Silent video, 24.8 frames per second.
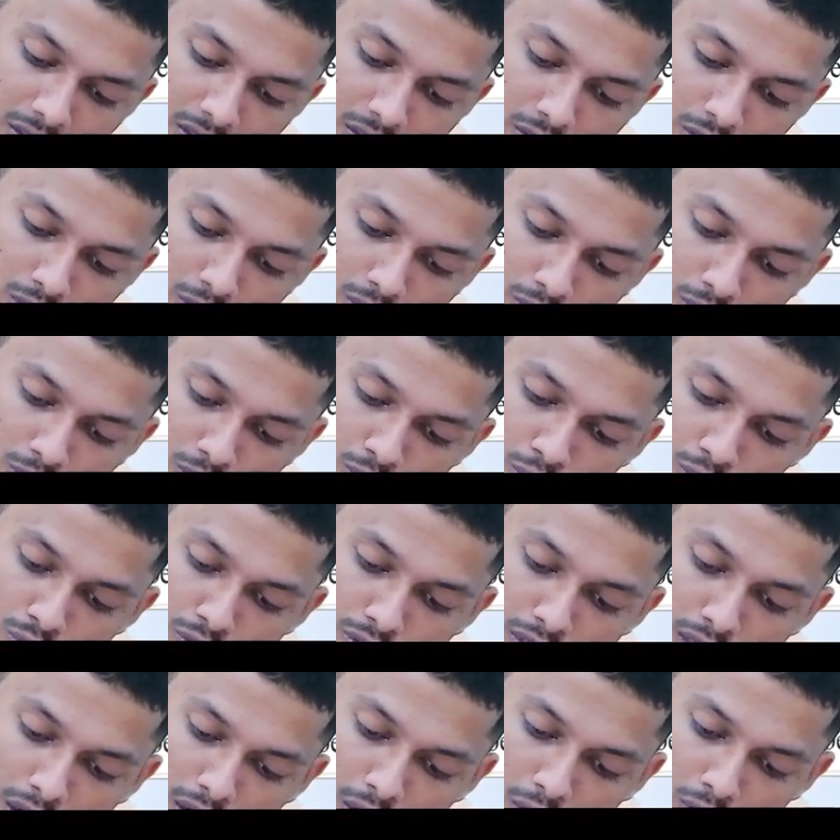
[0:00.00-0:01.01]

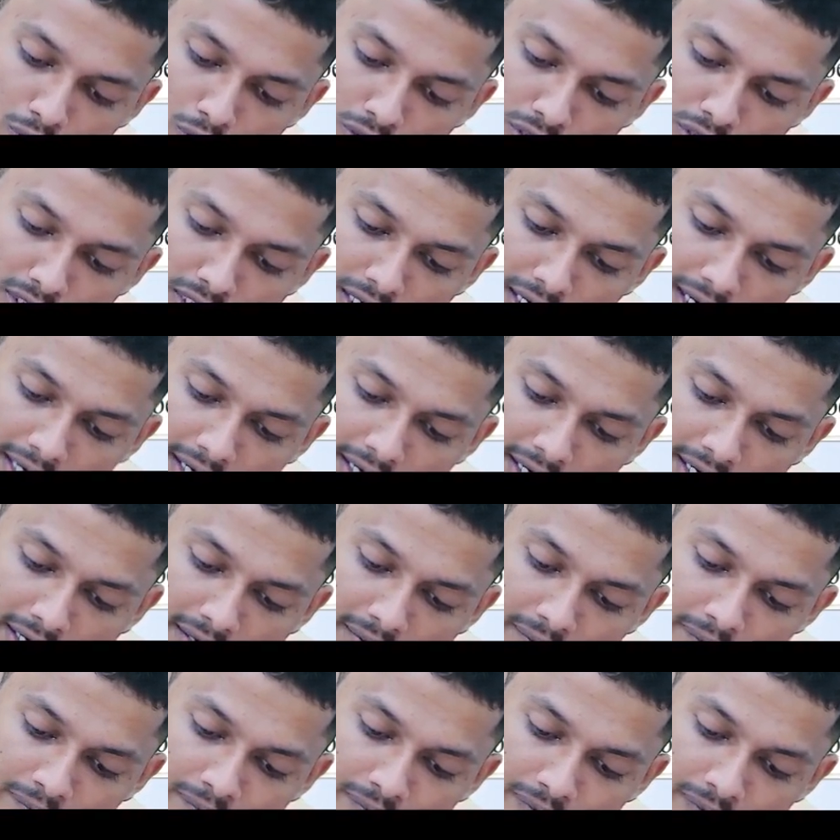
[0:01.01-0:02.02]
2000
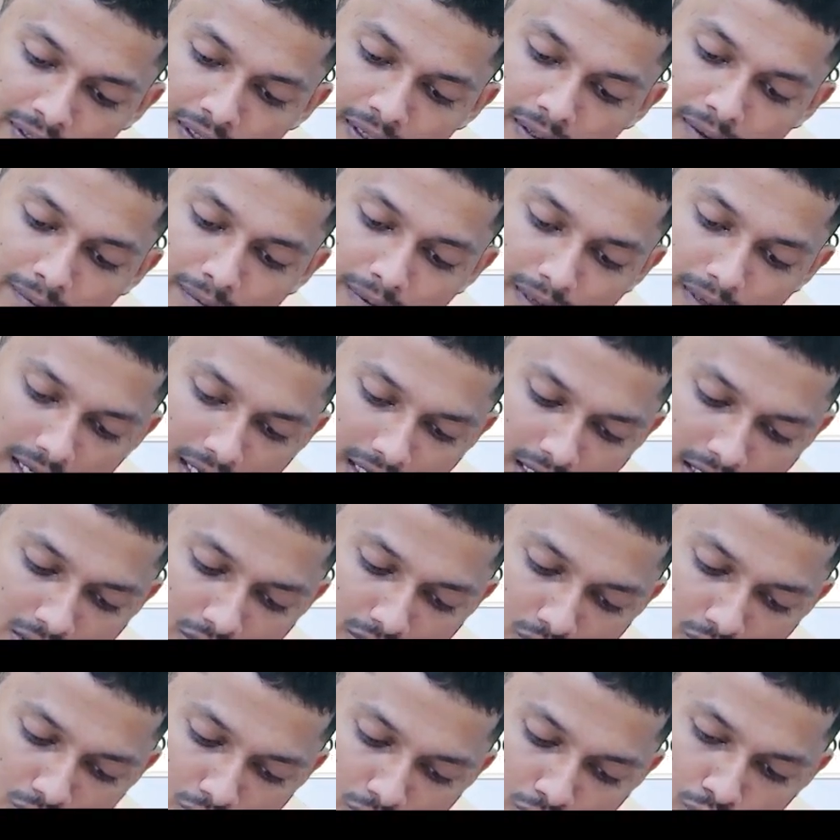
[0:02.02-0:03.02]
plus
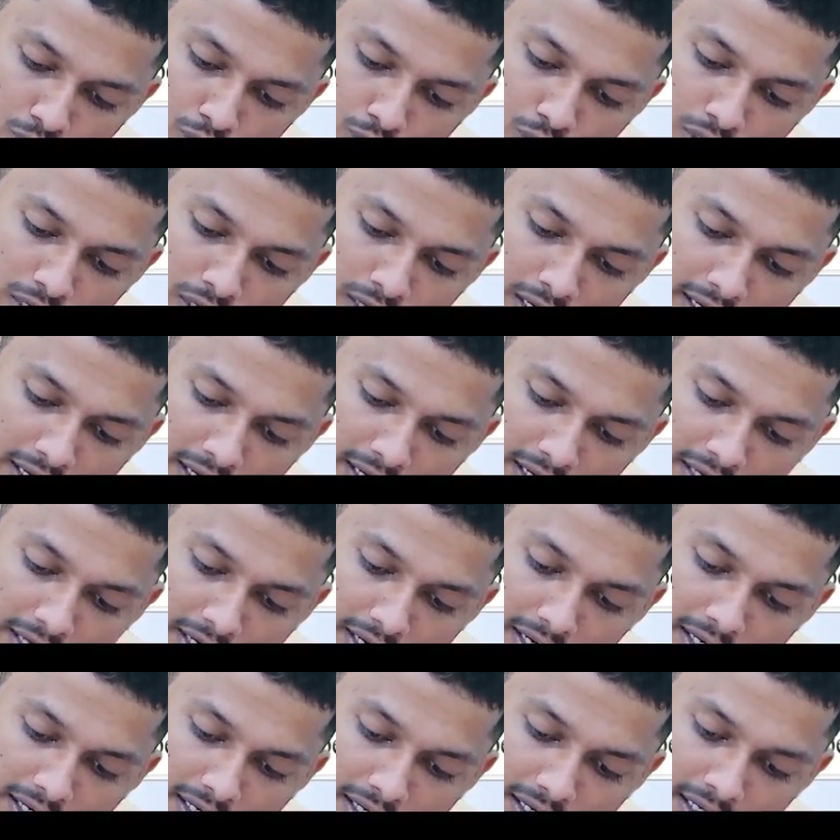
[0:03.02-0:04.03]

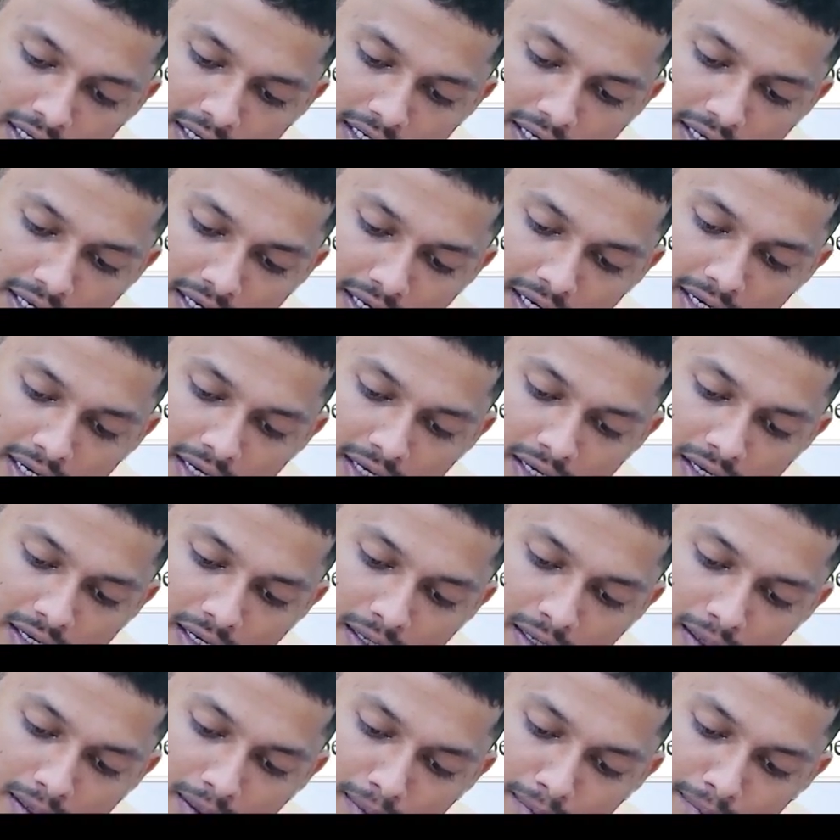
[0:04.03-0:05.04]
200k
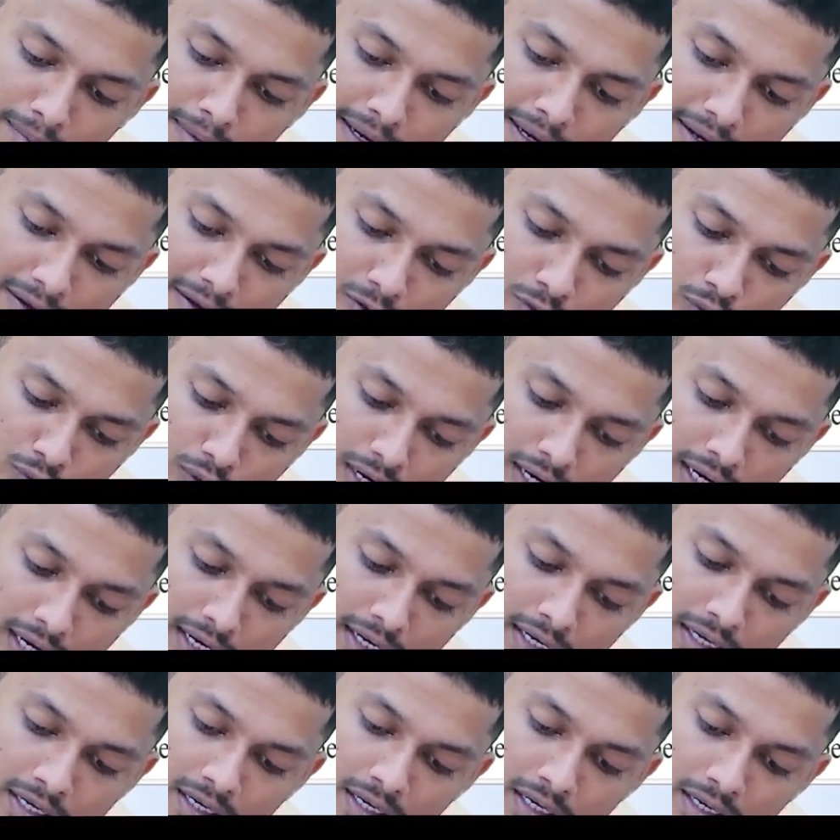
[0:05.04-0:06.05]
by
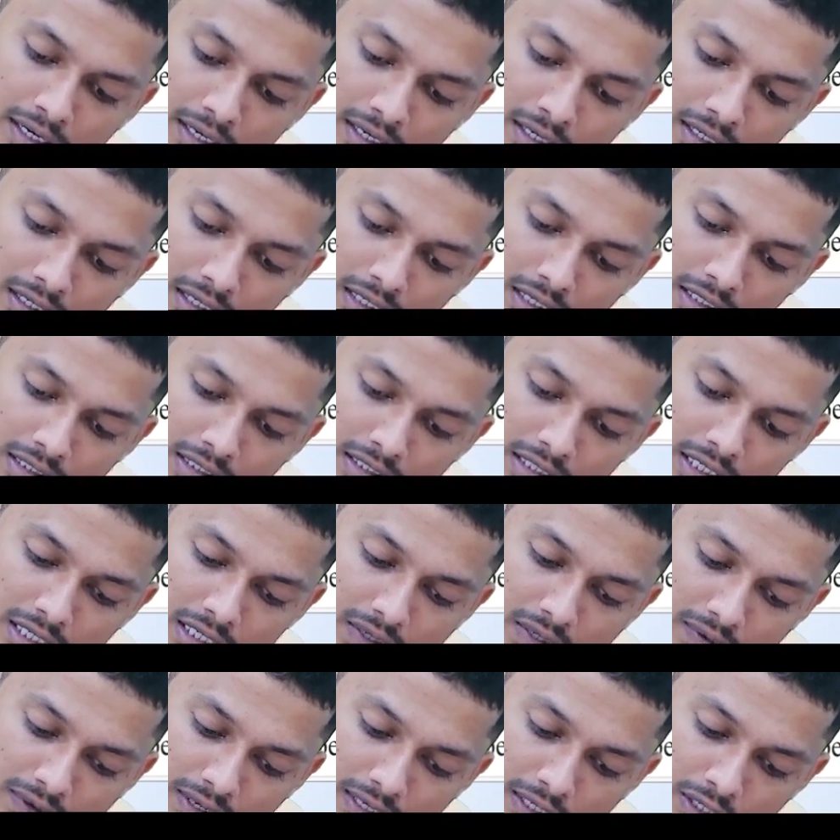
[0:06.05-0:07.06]
1 is
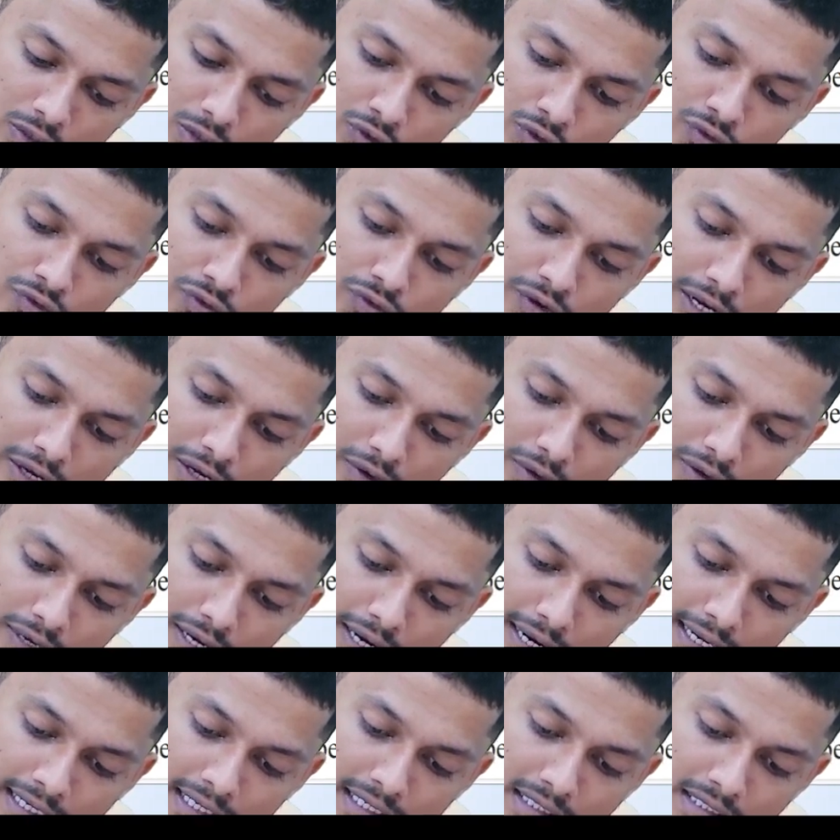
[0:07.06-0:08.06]
equal to
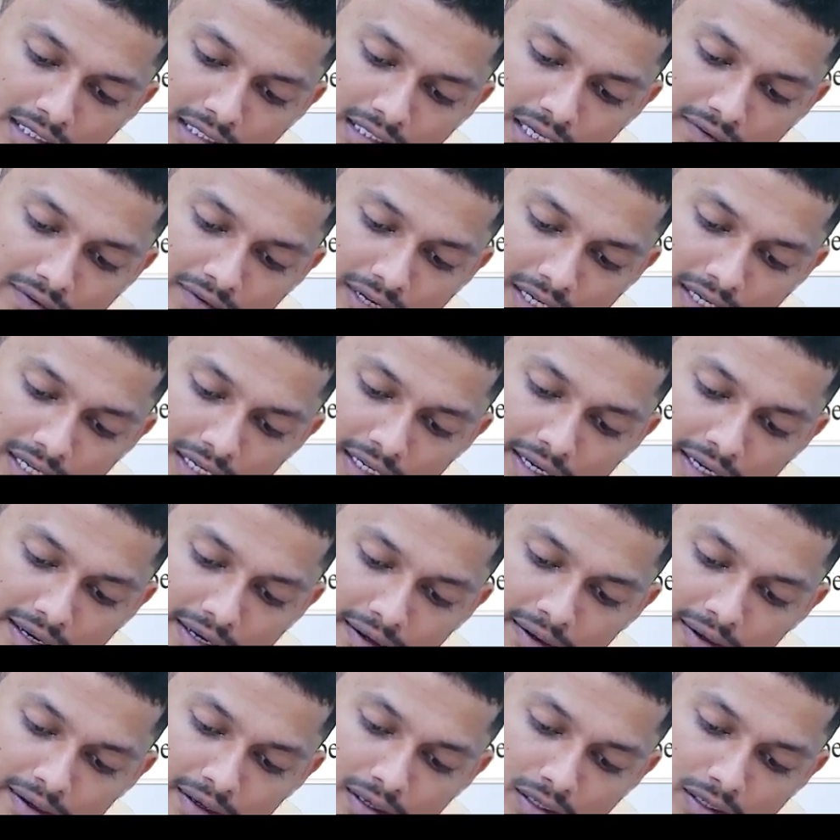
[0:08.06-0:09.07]
597k.
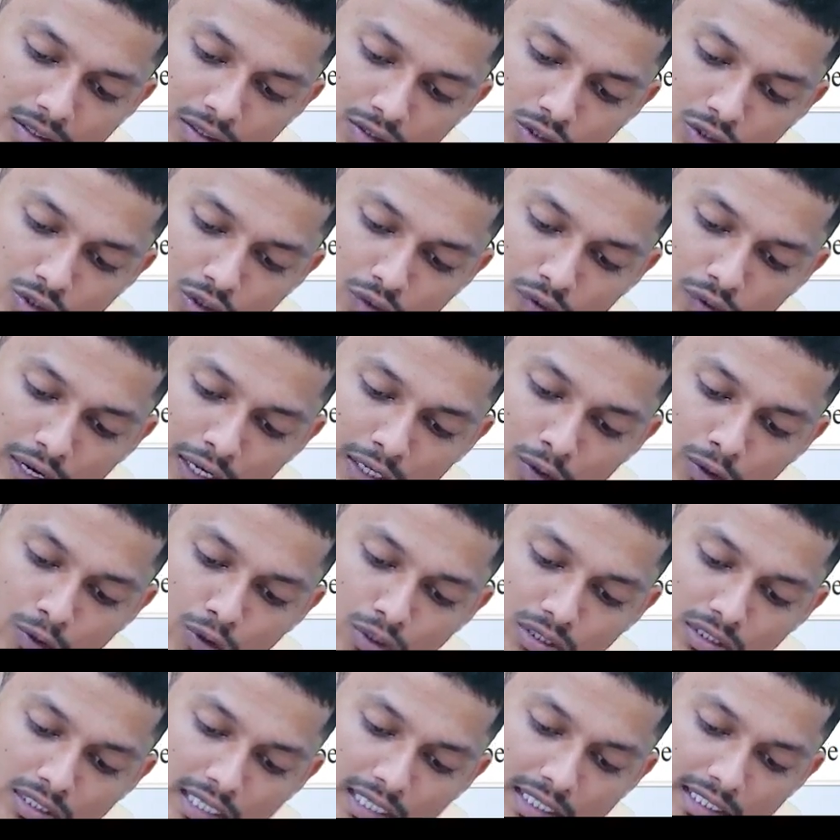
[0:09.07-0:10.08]
So 1
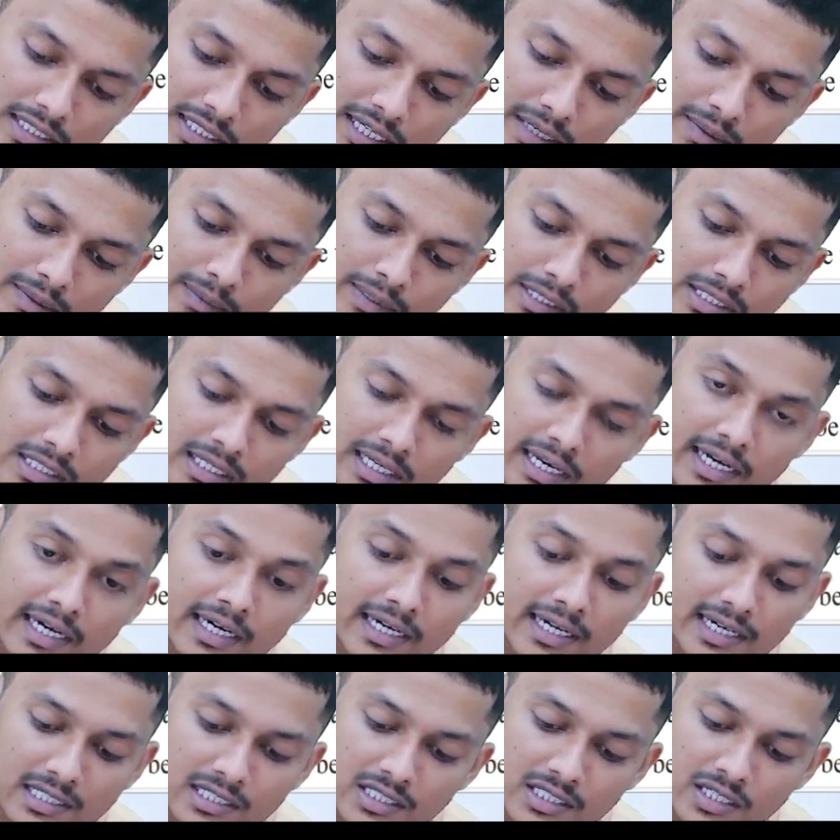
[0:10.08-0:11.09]
goes that side, means here
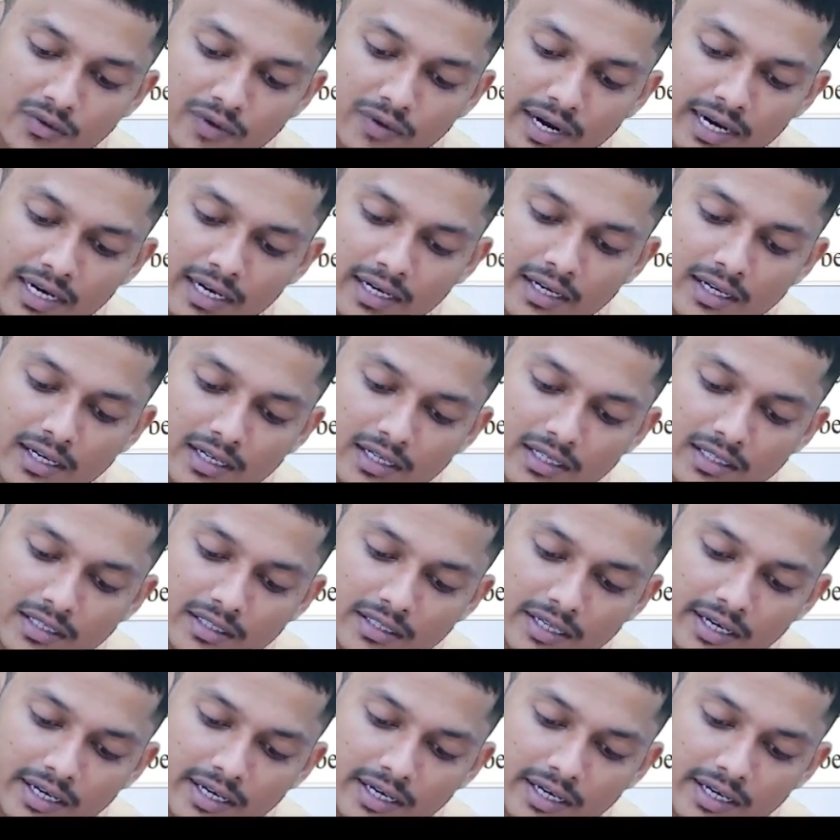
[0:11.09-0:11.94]
it is divide, there